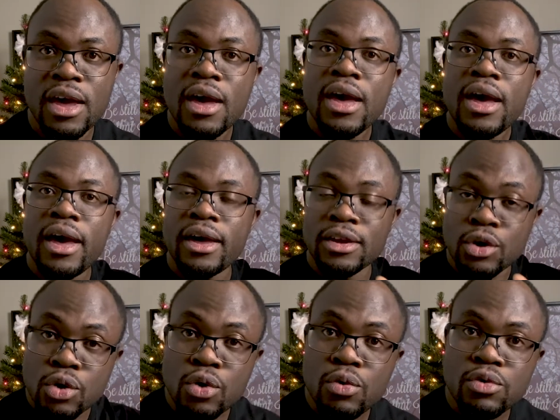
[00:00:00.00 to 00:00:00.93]
and
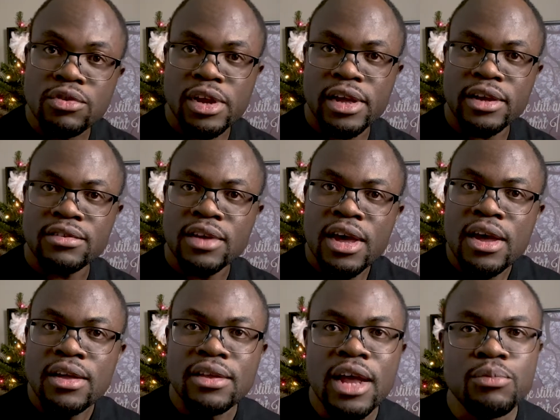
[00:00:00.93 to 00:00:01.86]
cruise lines,
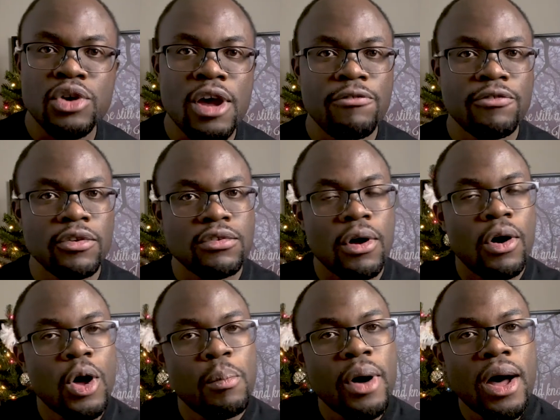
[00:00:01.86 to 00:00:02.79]
then we have to talk
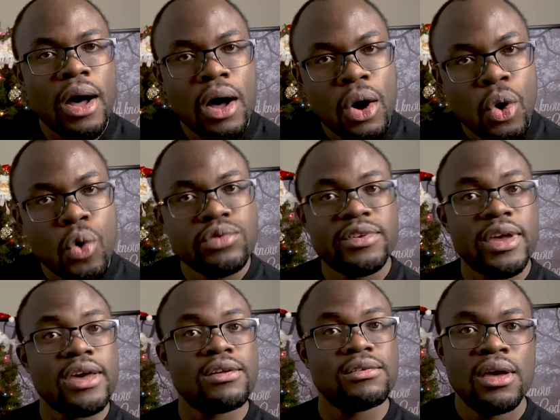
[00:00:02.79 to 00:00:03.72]
about
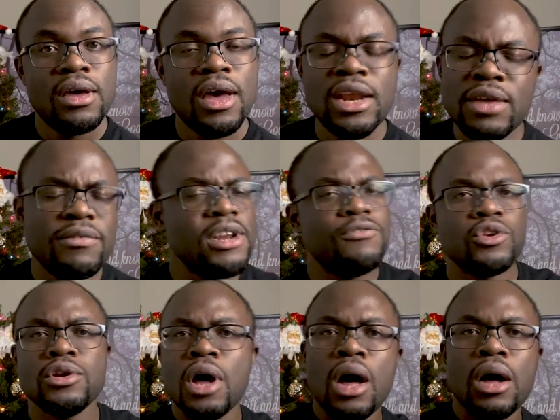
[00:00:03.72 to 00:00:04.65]
hotels. And even if they're
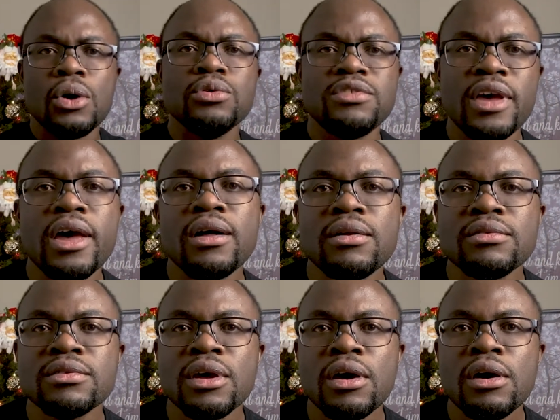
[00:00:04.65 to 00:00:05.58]
not hotels,
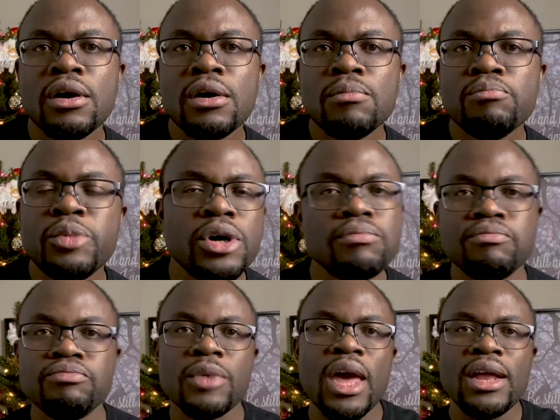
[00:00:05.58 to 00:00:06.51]
but
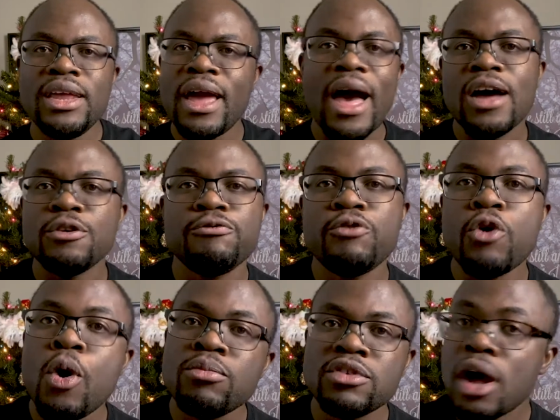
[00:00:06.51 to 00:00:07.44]
any other
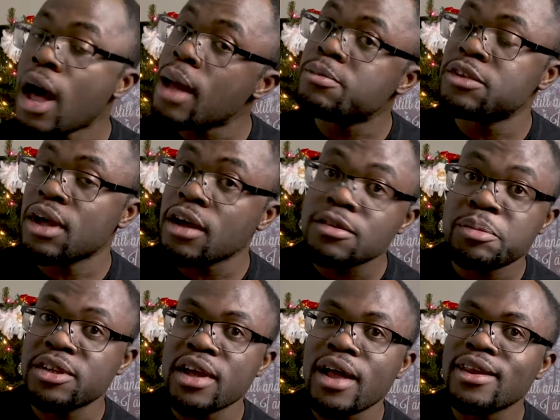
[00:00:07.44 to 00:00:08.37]
forms of
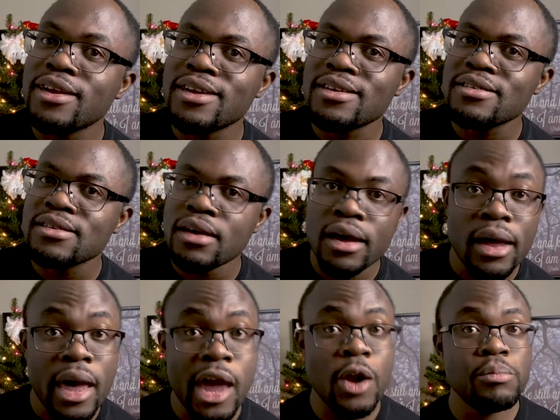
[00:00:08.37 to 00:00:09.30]
hospitalities,
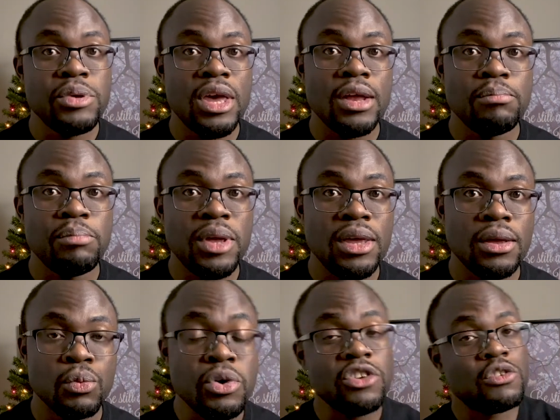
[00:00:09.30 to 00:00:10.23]
Airbnb,
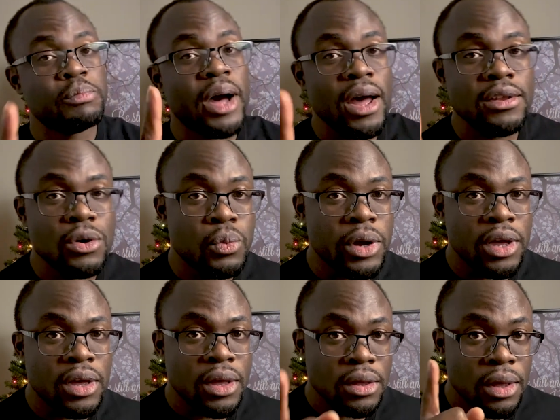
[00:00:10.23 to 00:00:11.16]
which by the way,
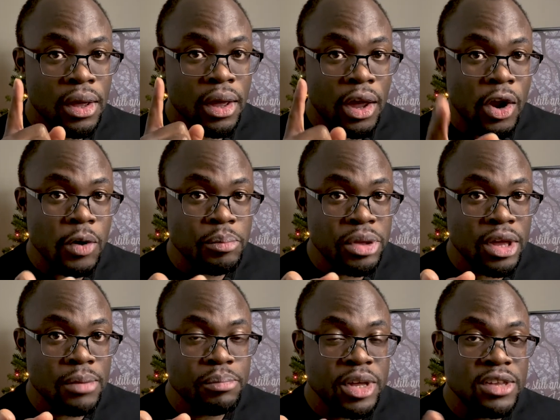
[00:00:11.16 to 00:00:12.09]

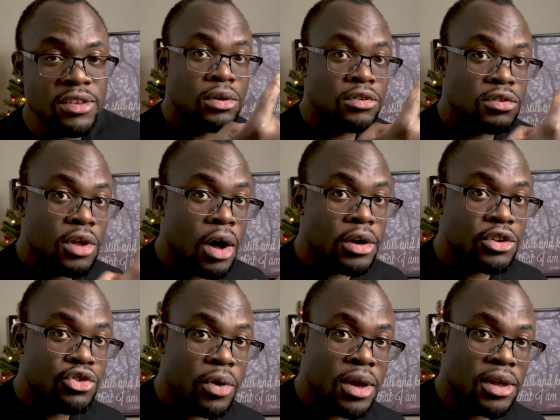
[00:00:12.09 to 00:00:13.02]
Airbnb started
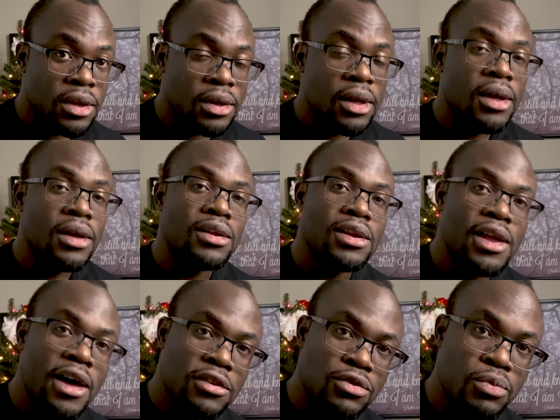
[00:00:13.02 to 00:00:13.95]
trading
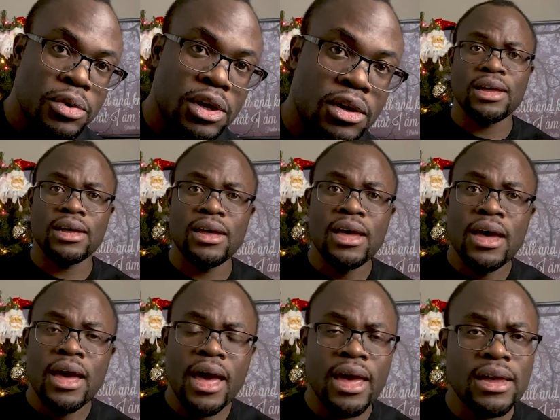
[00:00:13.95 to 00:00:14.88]
last week.
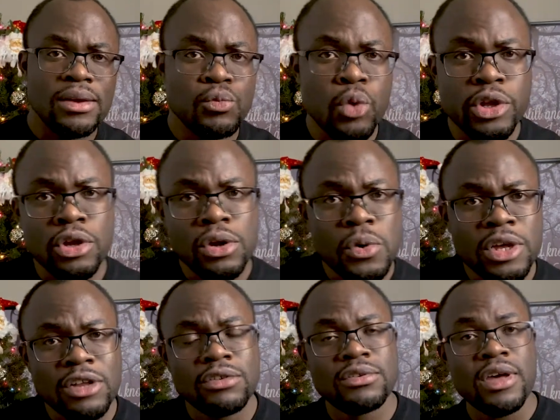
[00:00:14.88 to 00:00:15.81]
And when you look
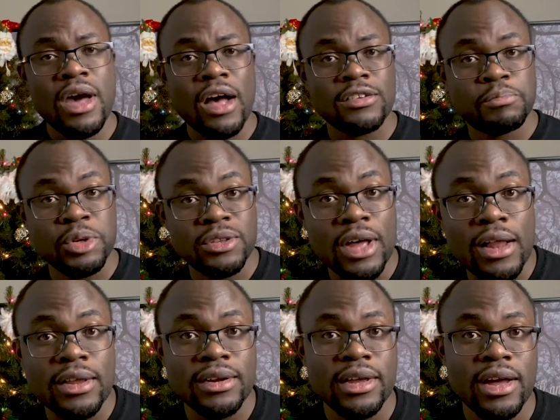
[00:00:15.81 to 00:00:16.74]
into the
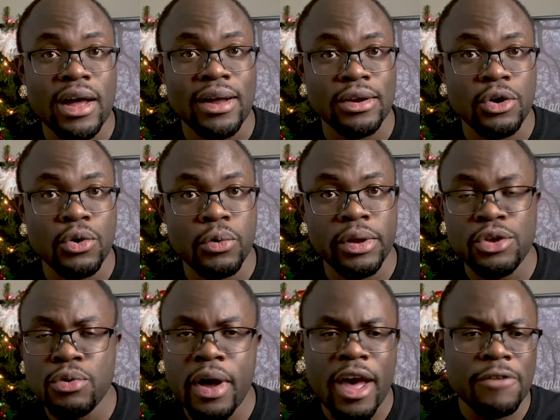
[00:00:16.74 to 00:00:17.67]
hospitality category, you
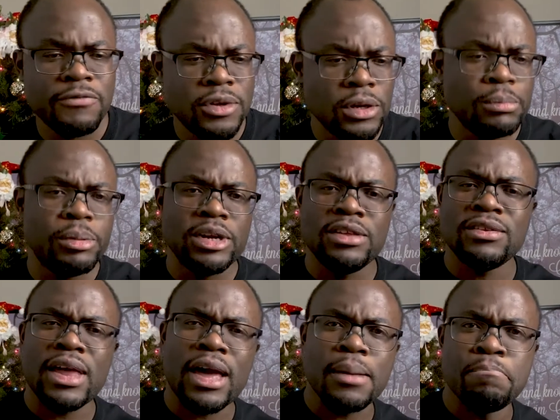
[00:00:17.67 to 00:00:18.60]
have companies
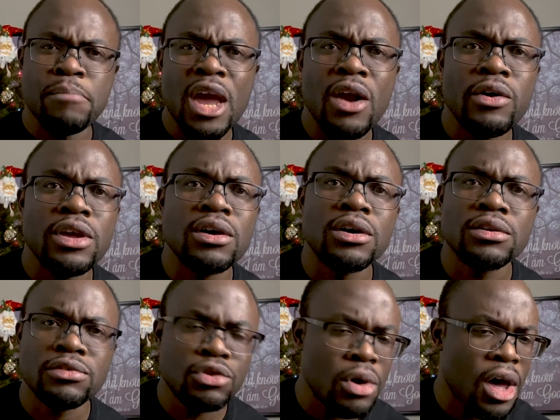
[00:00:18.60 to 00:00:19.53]
like
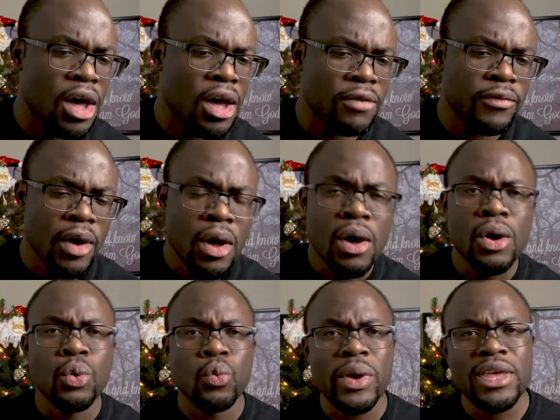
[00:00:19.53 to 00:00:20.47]
Marriott, you have
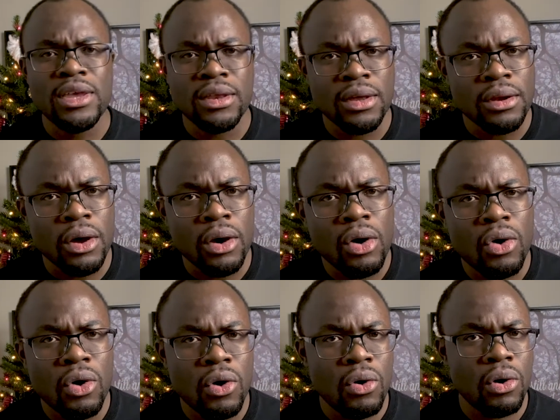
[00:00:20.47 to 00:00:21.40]
Wynn and
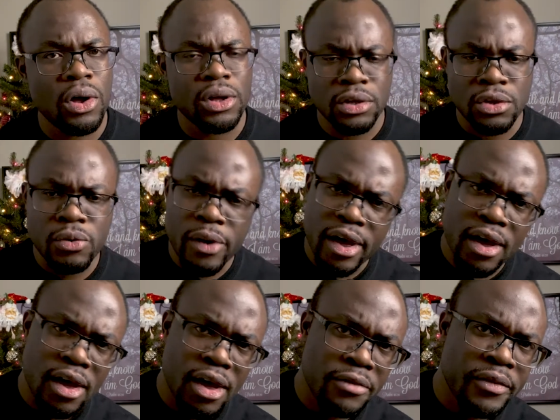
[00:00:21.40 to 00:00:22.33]
Encore, you
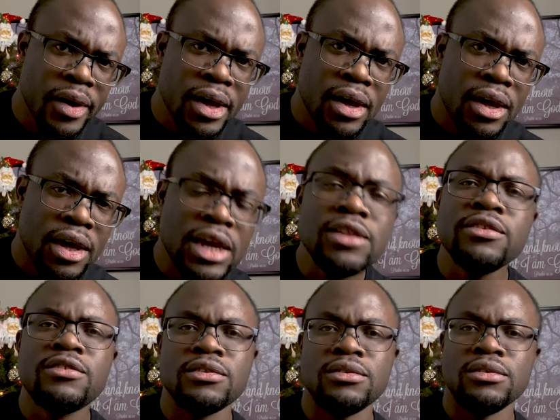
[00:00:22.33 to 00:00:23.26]
have
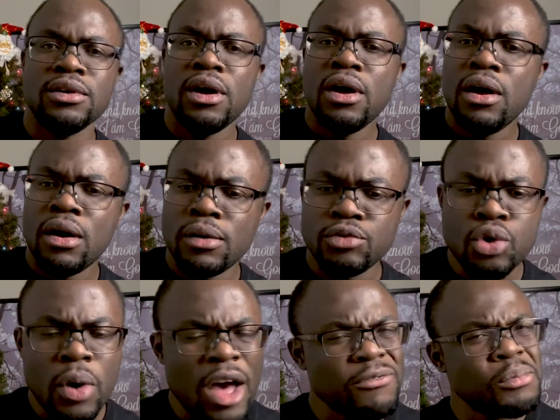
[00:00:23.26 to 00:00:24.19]
Hilton, you
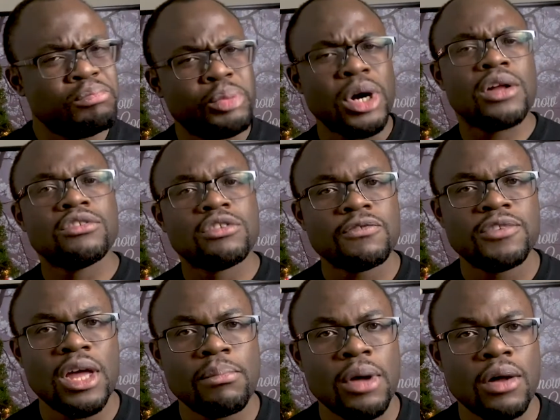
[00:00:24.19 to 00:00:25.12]
have a bunch of
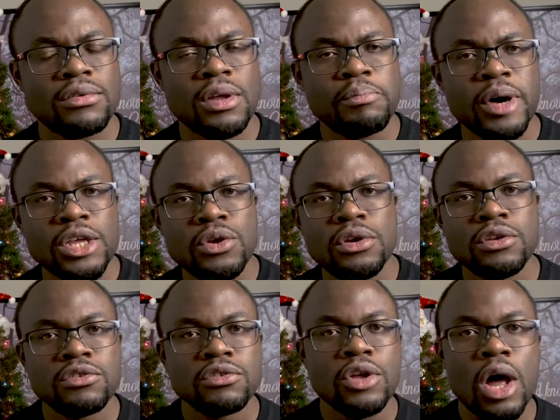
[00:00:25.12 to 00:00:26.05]
them out there, but you can
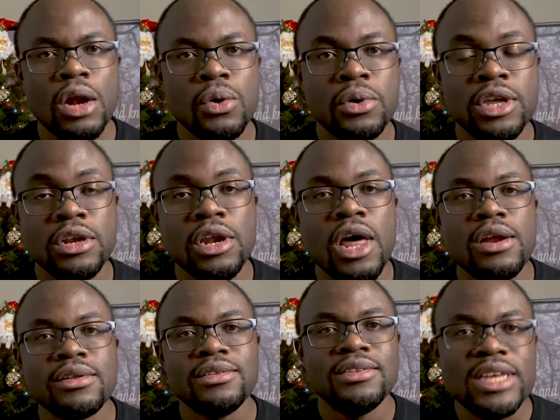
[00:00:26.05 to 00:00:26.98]
start looking. A lot
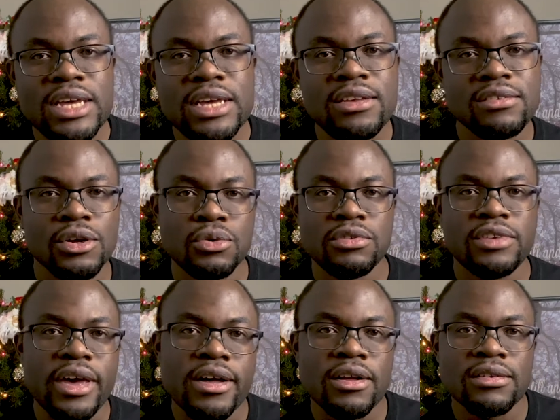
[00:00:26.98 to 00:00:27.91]
of these
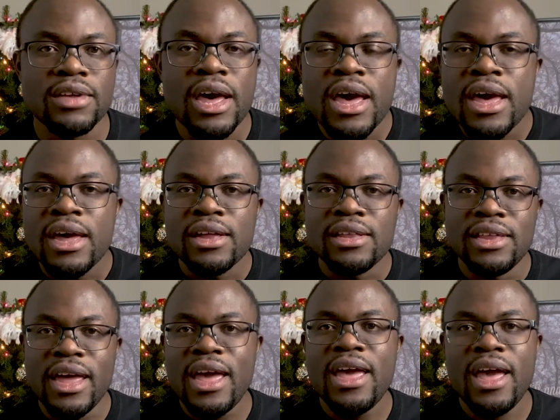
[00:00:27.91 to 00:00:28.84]
hotels,
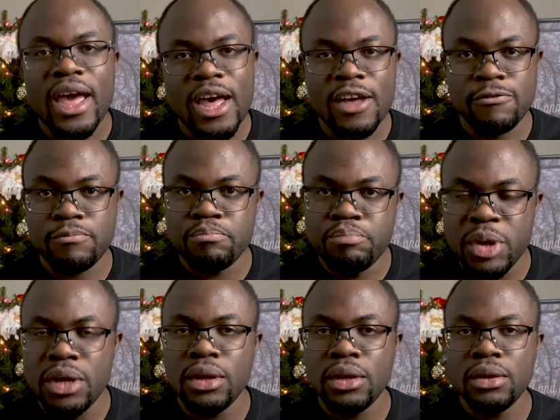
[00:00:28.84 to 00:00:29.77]
they have
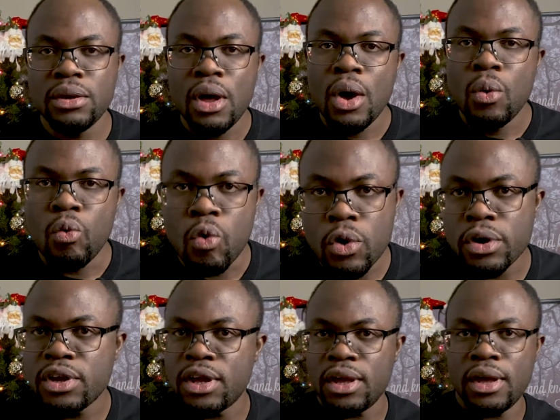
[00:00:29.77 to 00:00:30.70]
been
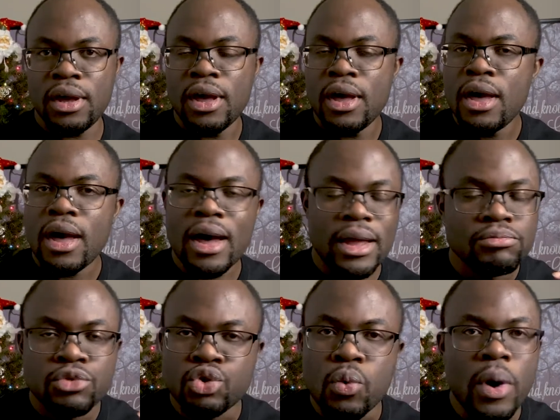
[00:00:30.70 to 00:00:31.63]
working
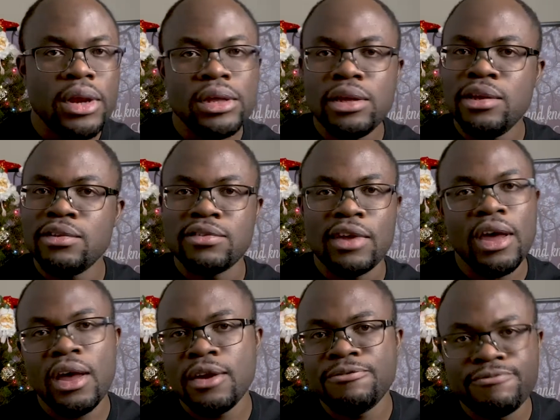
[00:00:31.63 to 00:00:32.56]
at 20,
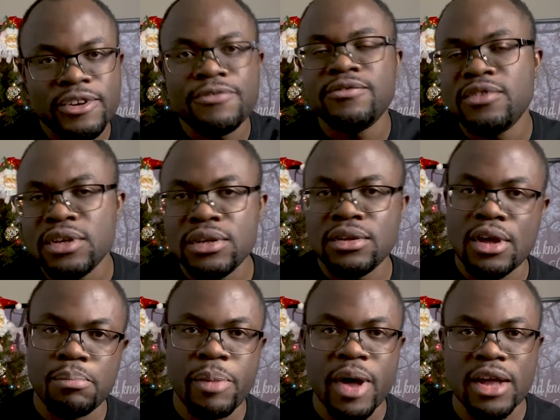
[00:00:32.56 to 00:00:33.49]
10, 15
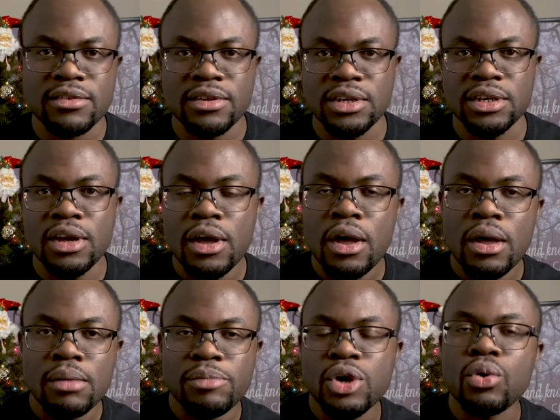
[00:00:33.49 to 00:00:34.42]
capacity.
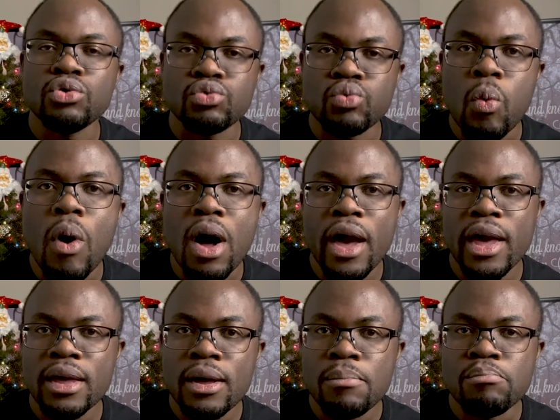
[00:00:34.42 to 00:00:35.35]
Because why?
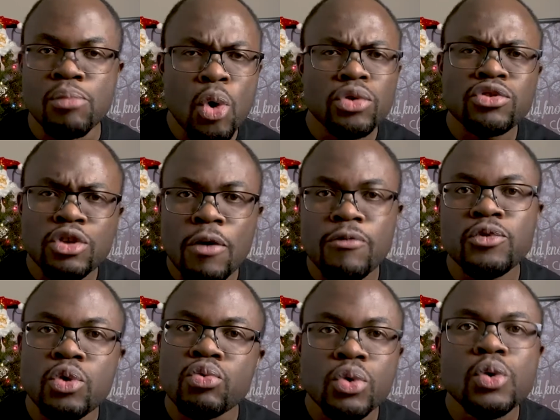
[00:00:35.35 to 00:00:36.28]
Most of the
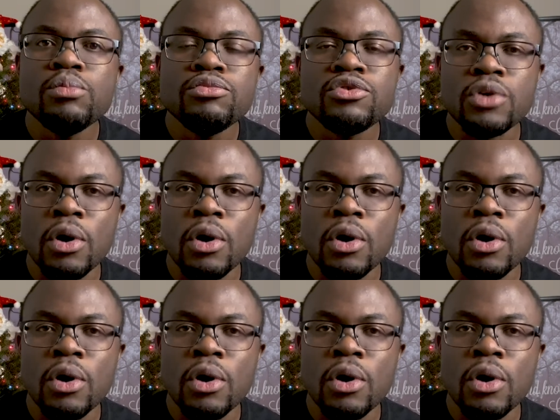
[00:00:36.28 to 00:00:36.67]
rooms are